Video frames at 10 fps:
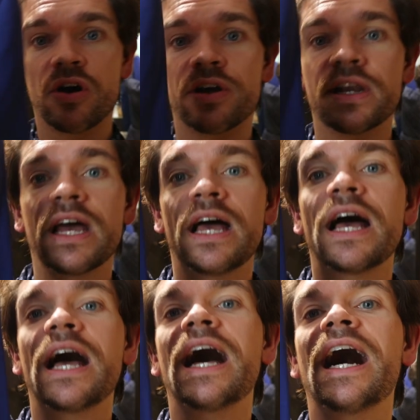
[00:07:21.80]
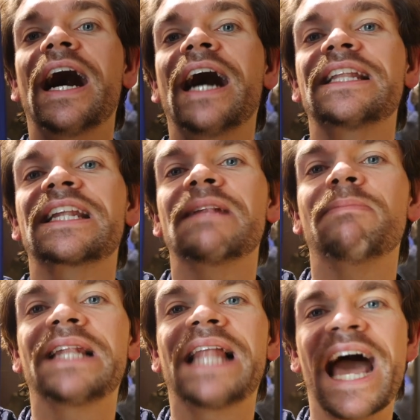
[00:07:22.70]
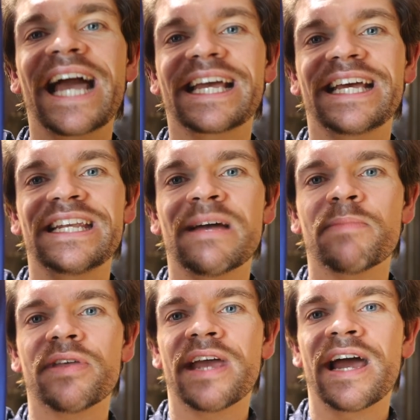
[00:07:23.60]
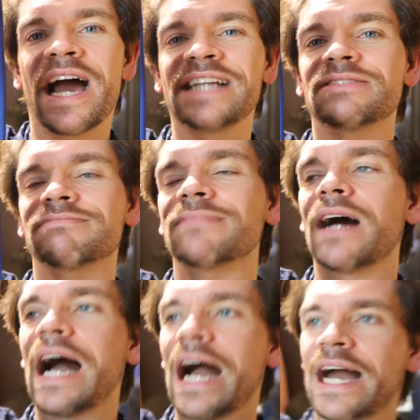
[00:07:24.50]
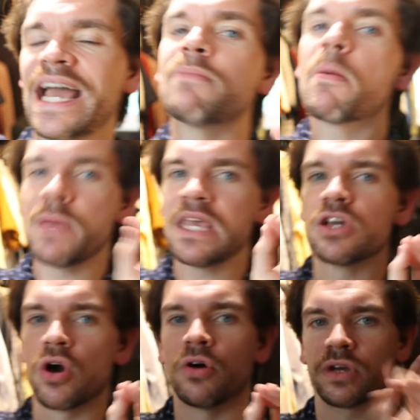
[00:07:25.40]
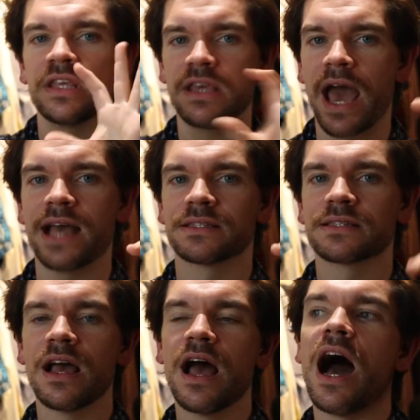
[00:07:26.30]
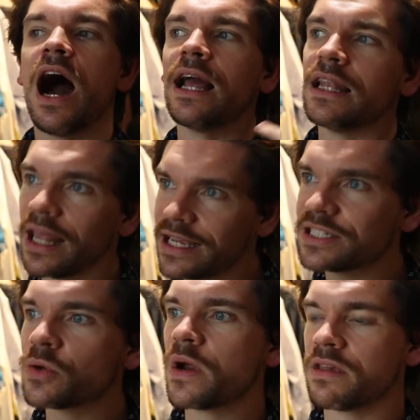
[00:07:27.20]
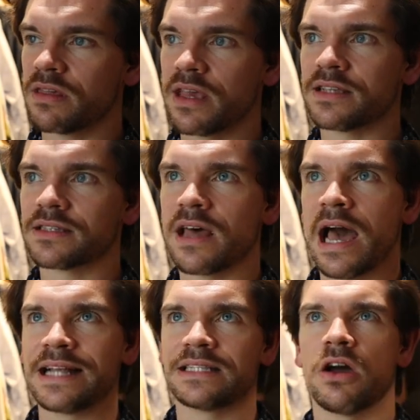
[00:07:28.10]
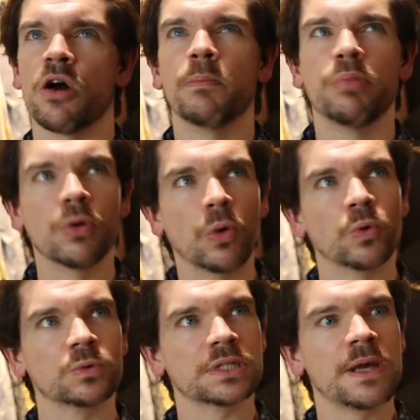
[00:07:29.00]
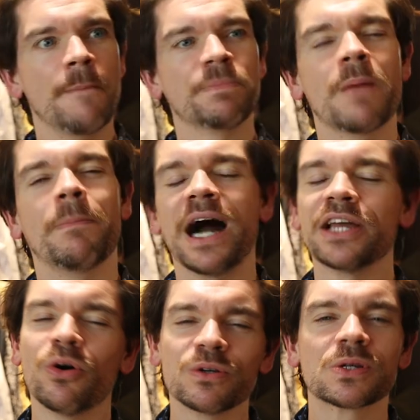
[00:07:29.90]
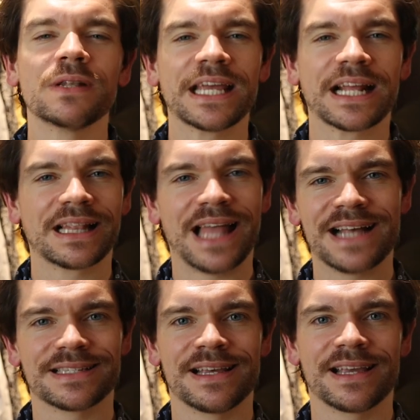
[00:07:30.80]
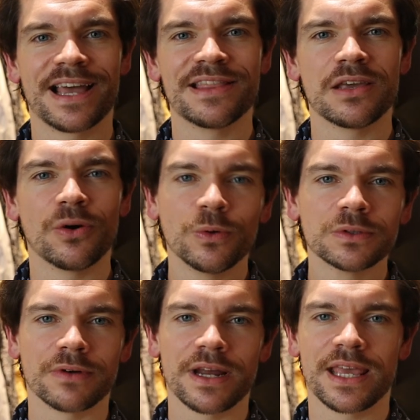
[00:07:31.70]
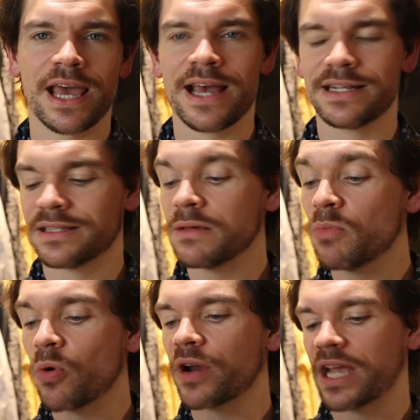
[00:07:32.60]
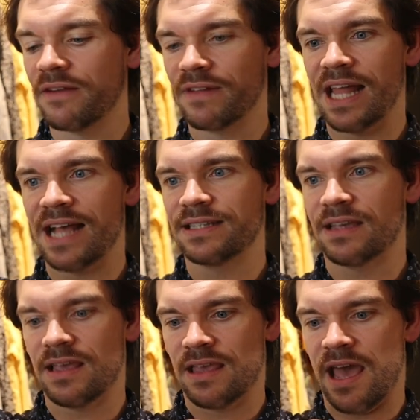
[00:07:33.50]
gone a little black number there. I am a peacock, yes. I like to wear things that are bold, but I also like classic, and the older I get, the more kind of classic I